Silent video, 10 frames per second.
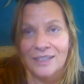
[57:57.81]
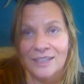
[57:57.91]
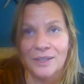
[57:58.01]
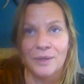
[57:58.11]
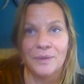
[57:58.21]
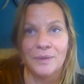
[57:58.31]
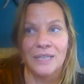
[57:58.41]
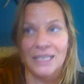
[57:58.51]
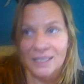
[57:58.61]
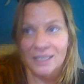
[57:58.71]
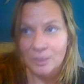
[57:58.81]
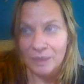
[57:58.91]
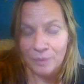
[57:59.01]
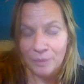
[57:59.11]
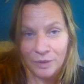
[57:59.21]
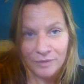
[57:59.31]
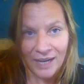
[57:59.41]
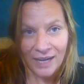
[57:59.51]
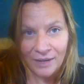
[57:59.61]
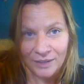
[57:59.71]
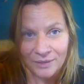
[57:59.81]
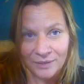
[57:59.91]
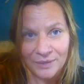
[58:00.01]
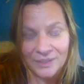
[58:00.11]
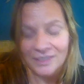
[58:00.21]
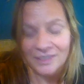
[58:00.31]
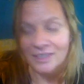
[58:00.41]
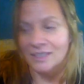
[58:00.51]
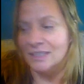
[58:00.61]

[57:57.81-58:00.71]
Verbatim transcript: you know, needing to be more valued,